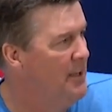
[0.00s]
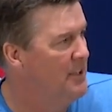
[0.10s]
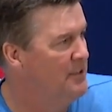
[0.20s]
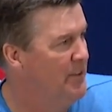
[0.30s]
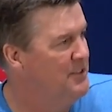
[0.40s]

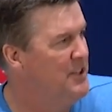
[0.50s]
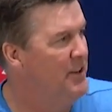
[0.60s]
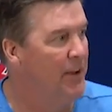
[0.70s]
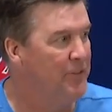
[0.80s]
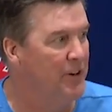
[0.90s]
Because if they see
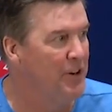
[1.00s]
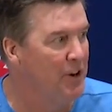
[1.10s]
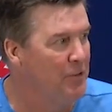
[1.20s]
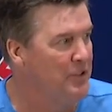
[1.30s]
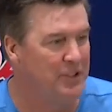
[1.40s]
you out there
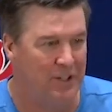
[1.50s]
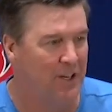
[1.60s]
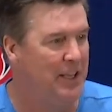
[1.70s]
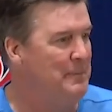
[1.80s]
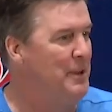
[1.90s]
nervous, they're going
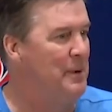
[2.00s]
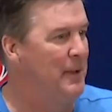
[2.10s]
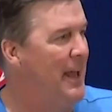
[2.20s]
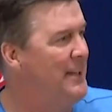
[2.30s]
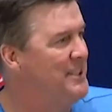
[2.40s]
to keep
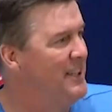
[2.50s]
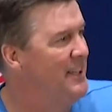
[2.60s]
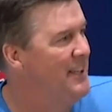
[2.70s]
coming at you.